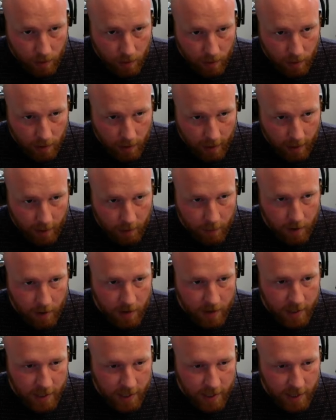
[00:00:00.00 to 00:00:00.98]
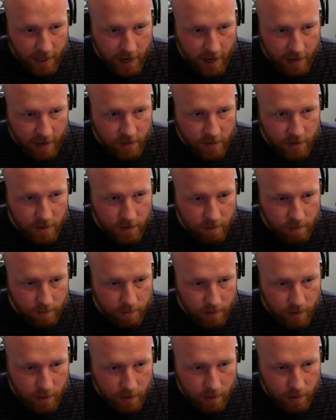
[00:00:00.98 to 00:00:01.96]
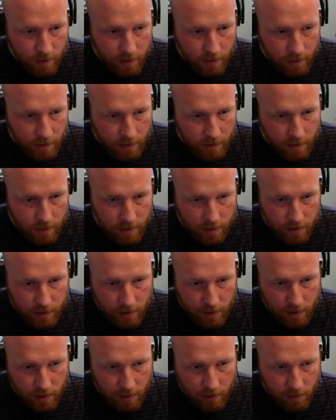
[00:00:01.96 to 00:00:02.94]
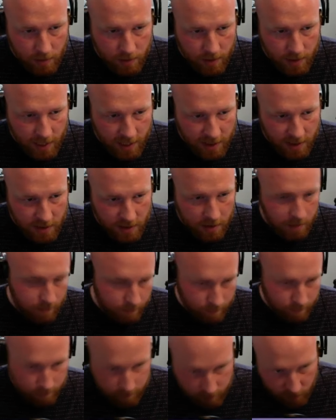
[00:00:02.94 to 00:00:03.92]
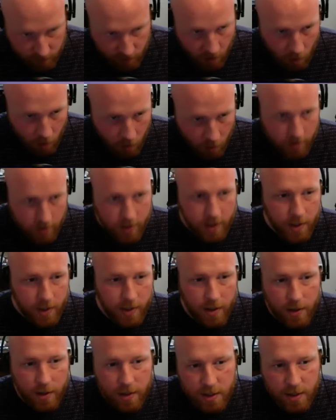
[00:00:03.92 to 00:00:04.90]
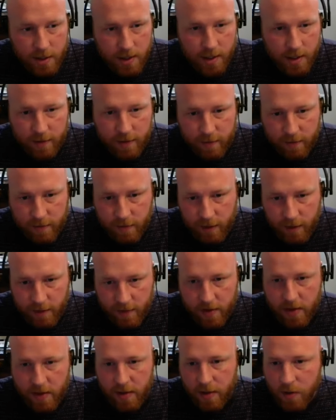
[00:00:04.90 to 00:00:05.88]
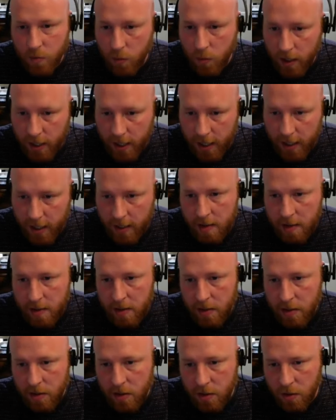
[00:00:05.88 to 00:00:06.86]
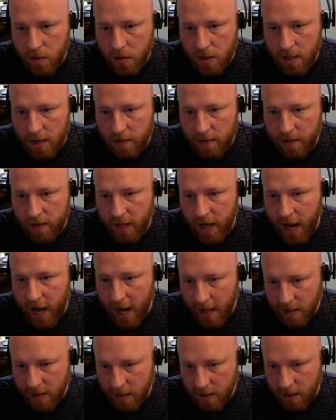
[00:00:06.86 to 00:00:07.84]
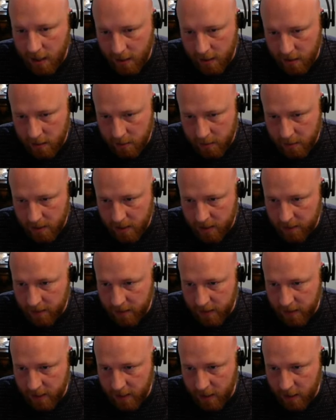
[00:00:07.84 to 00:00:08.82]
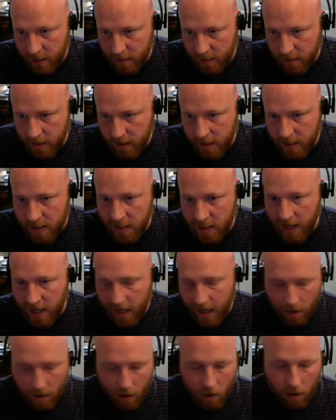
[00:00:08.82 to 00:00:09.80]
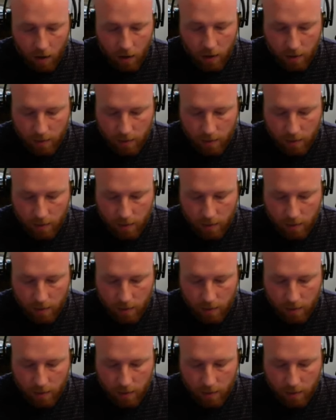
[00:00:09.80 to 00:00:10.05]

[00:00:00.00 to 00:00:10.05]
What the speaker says: And we already kind of have some, test code in here to see if everything's working. So instead of get and a specific document, let's get all.